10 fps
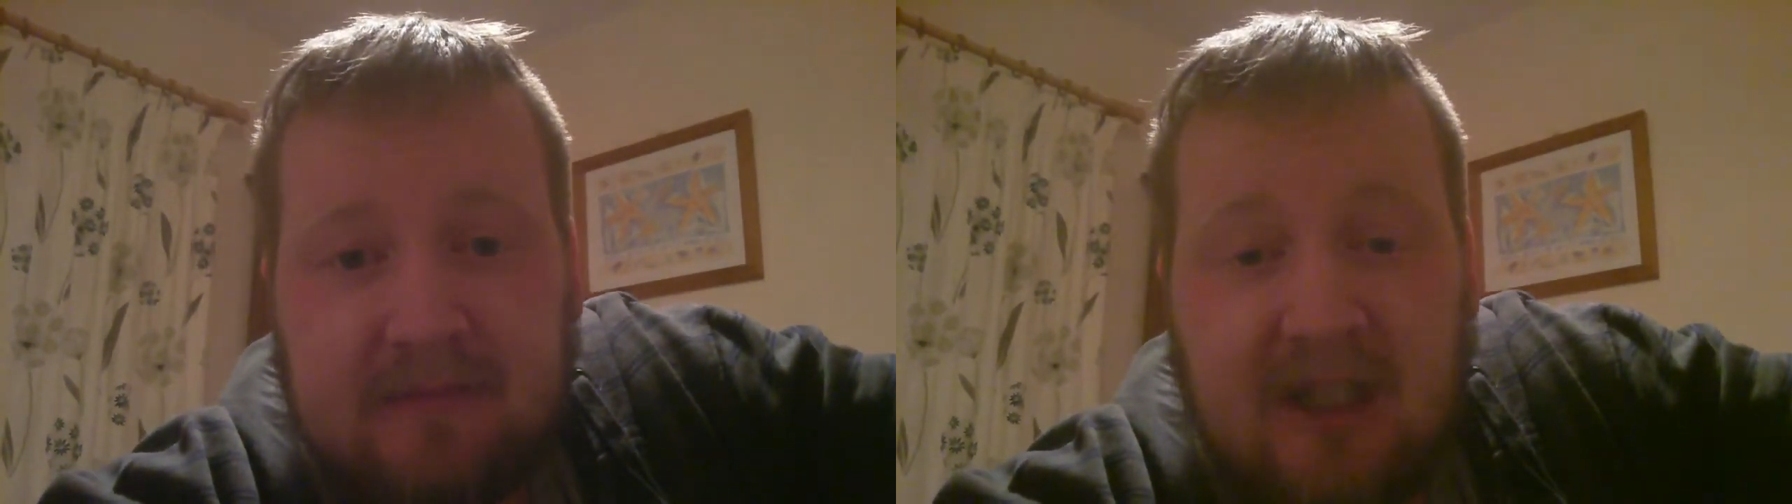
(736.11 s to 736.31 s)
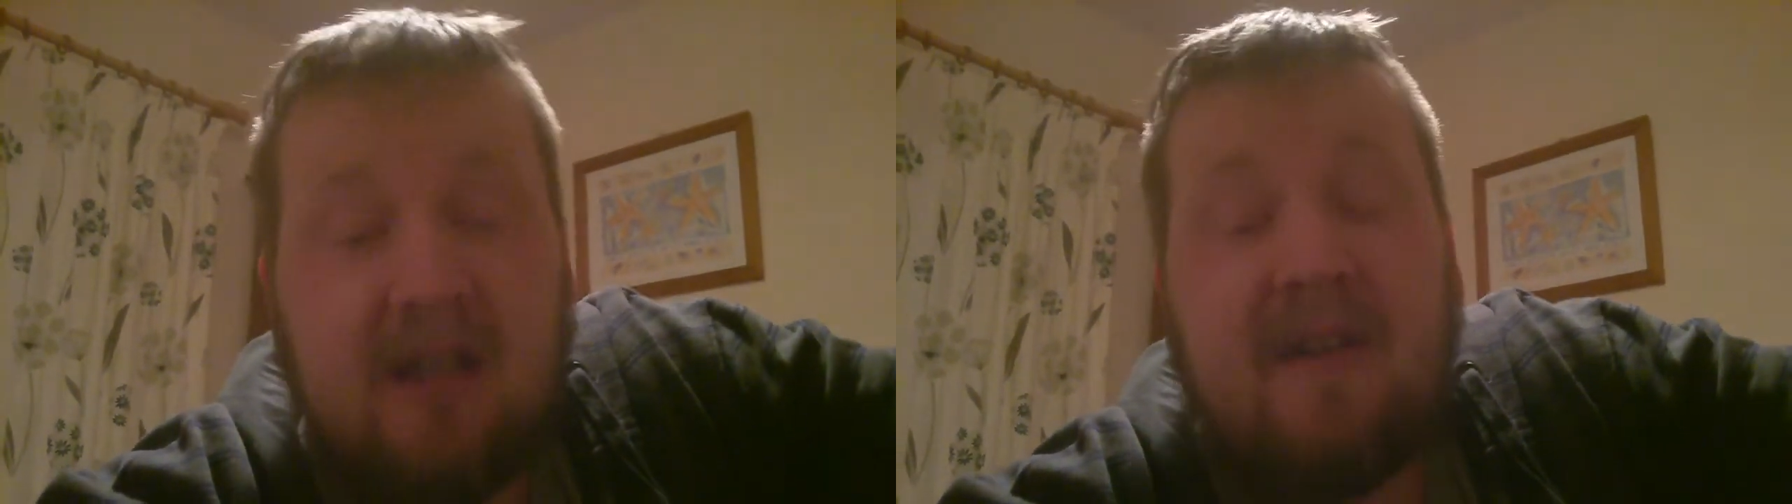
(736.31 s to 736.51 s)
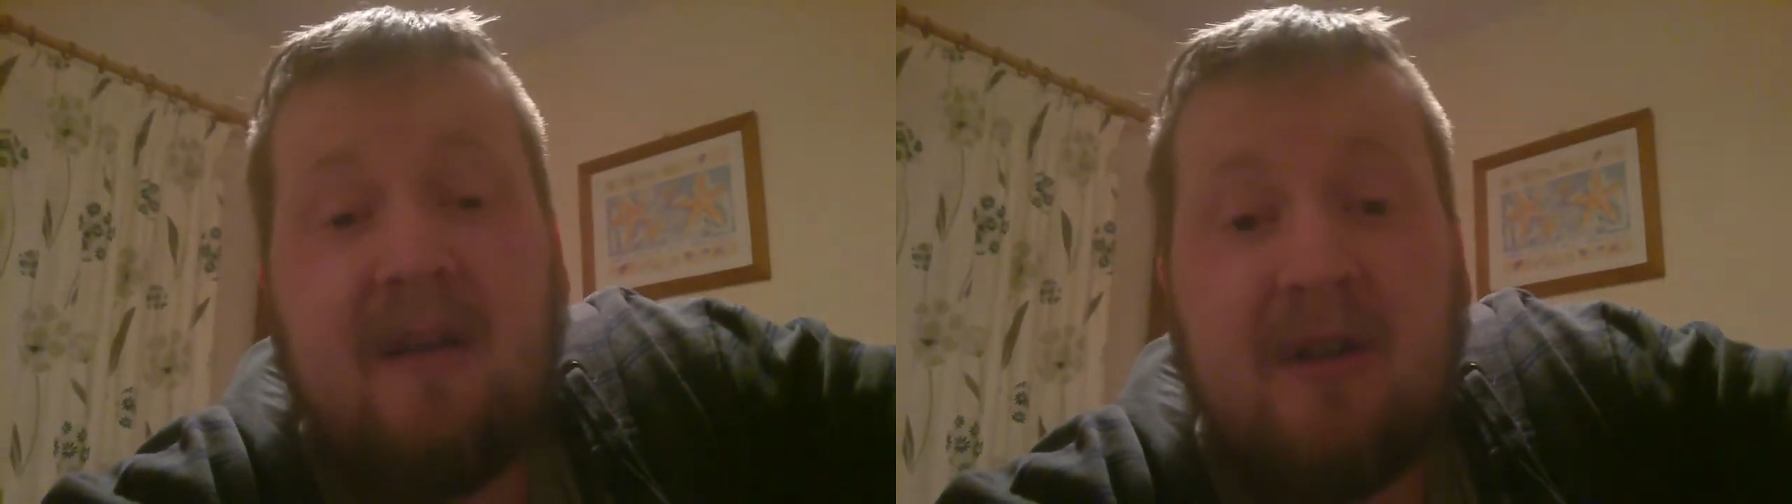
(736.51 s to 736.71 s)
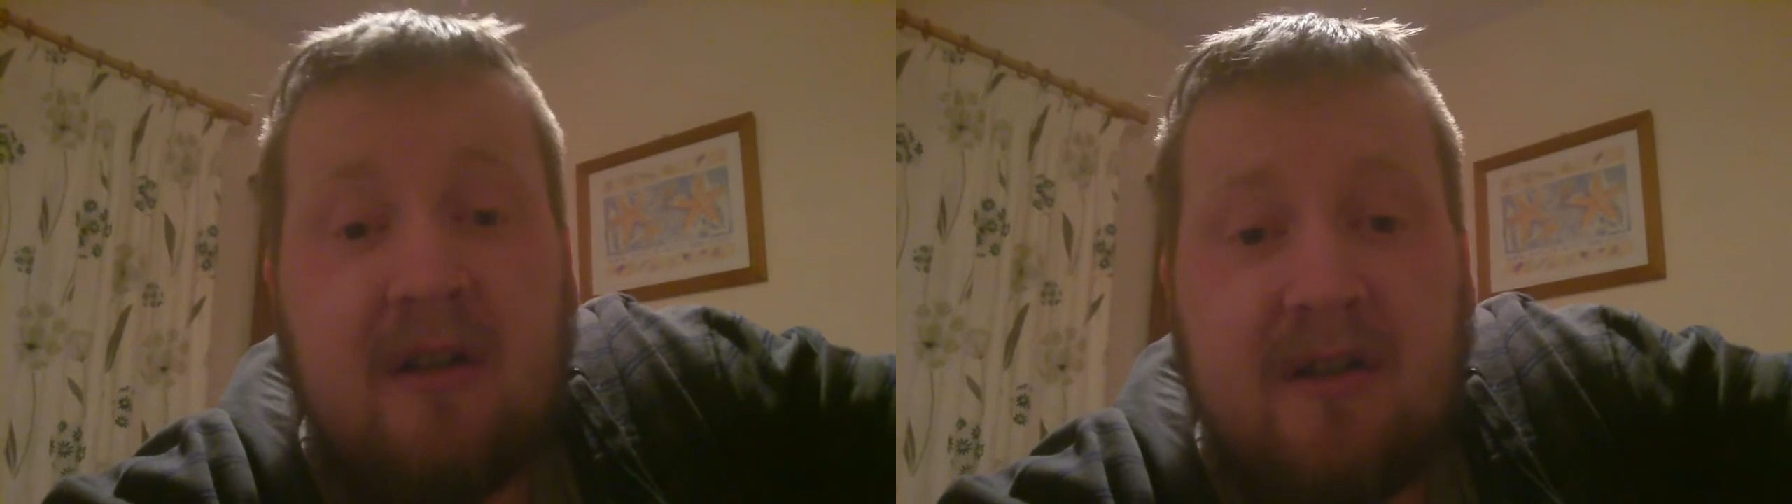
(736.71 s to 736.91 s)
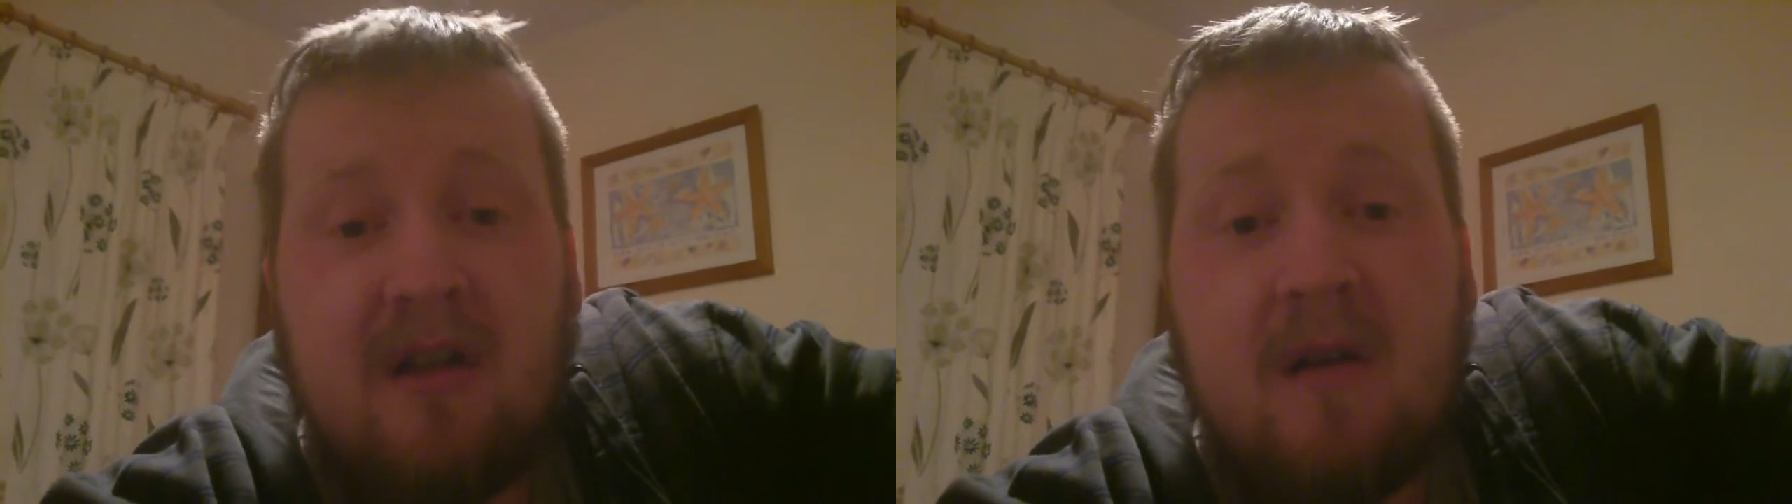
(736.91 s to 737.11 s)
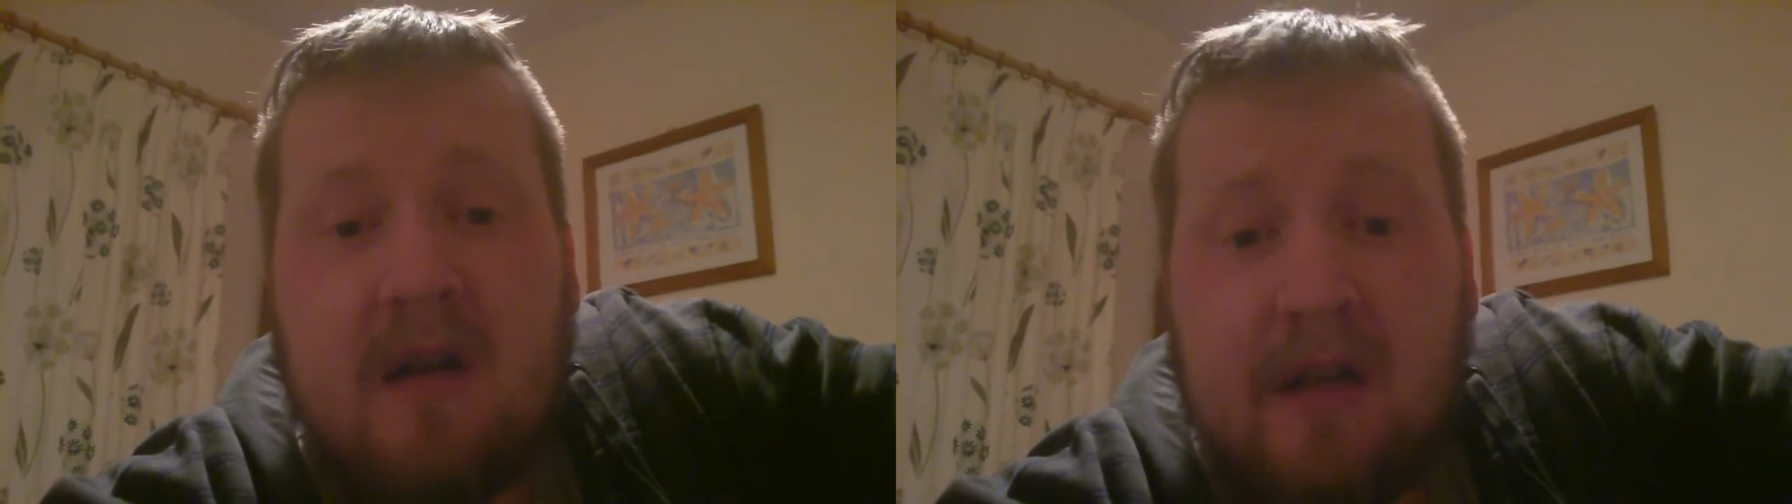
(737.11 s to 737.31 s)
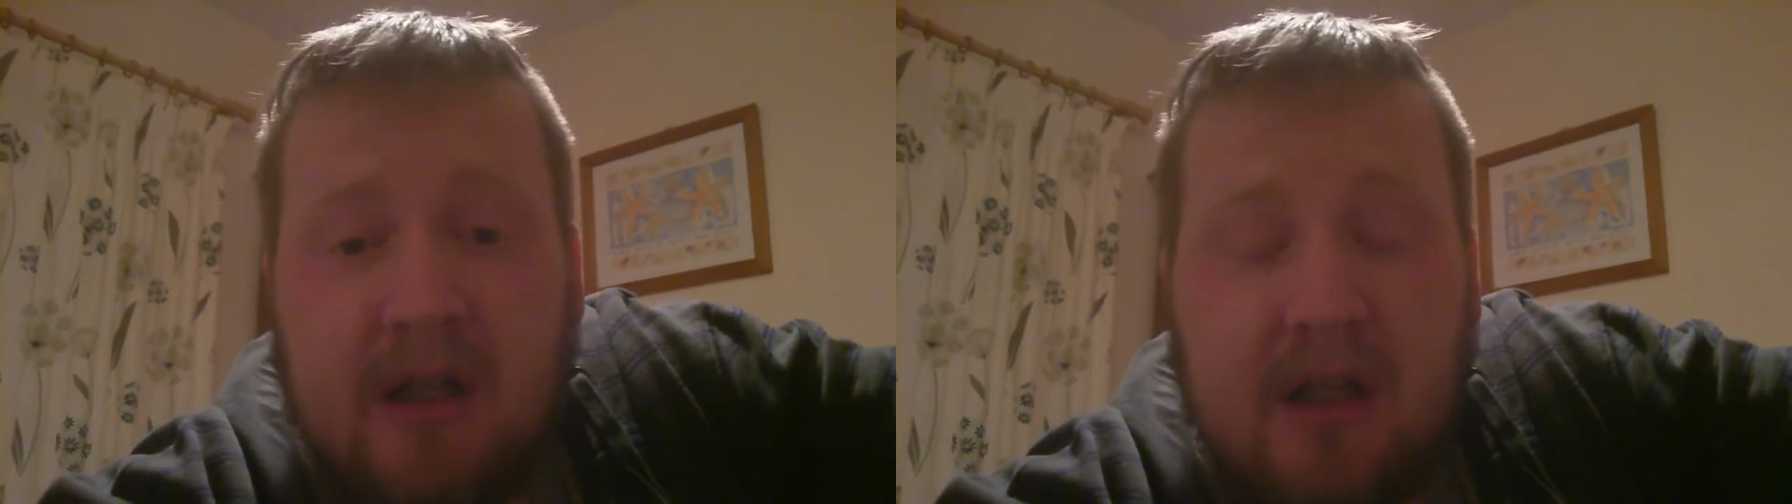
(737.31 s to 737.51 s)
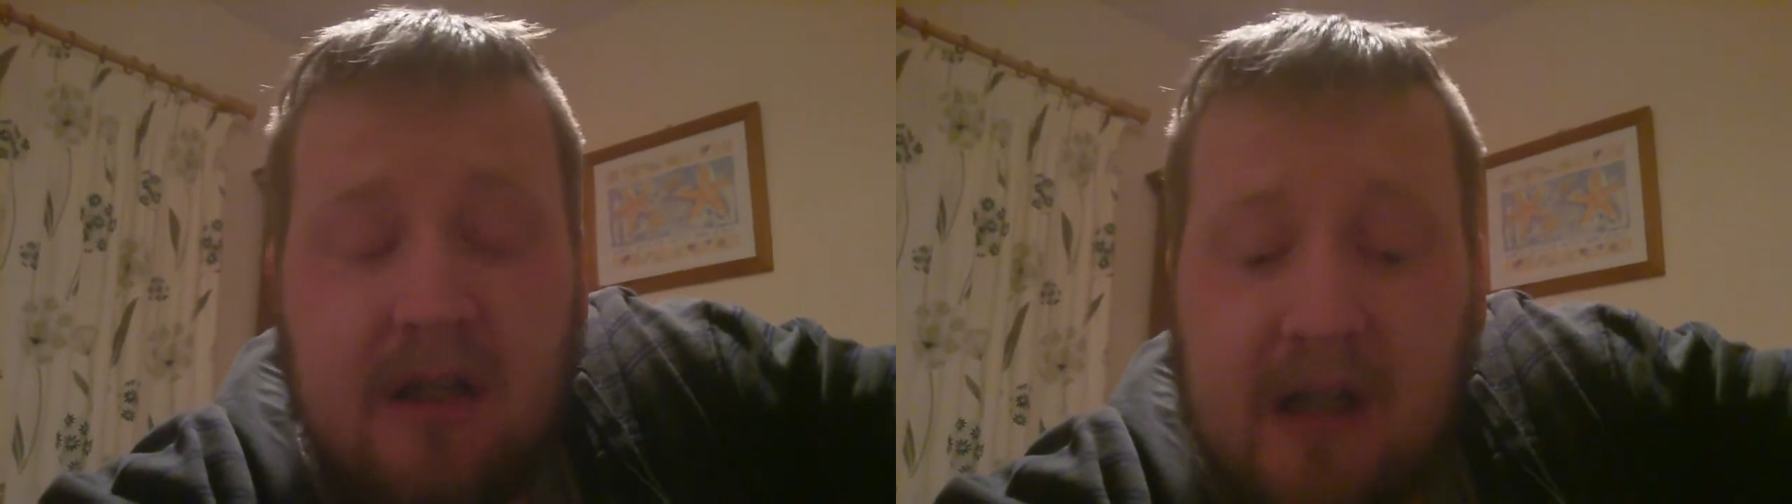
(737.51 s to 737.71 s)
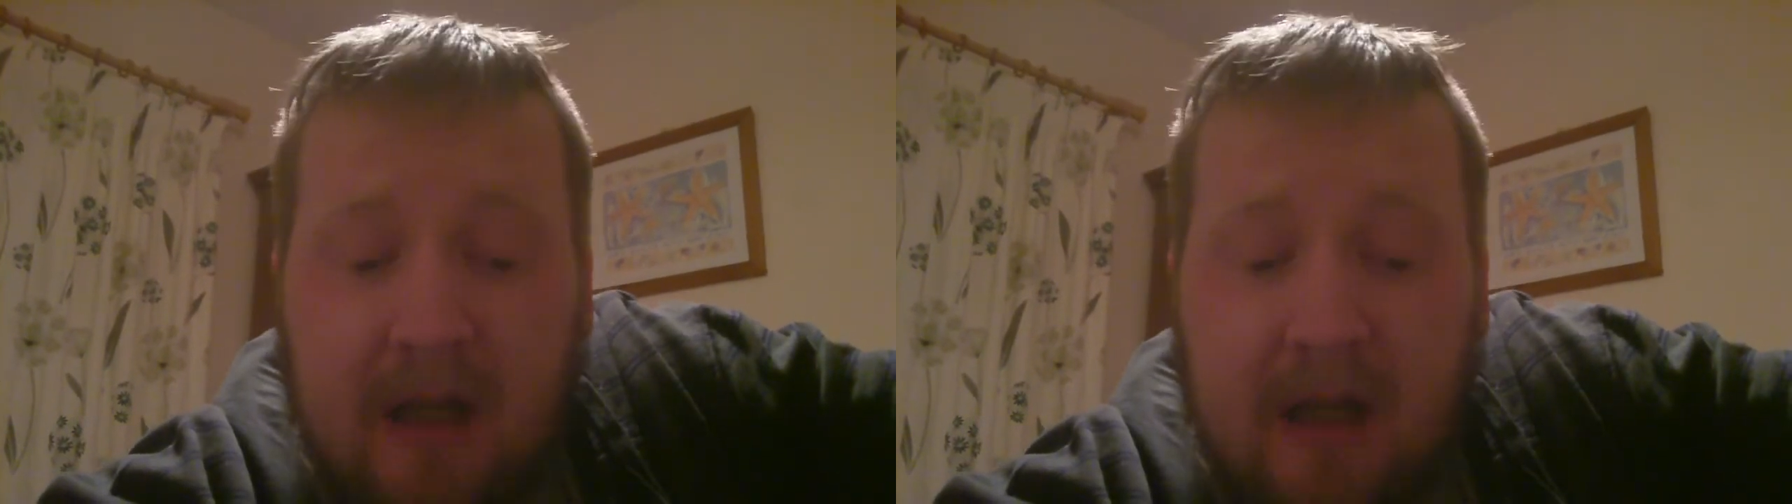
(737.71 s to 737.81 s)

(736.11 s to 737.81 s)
think of any more stories and shit that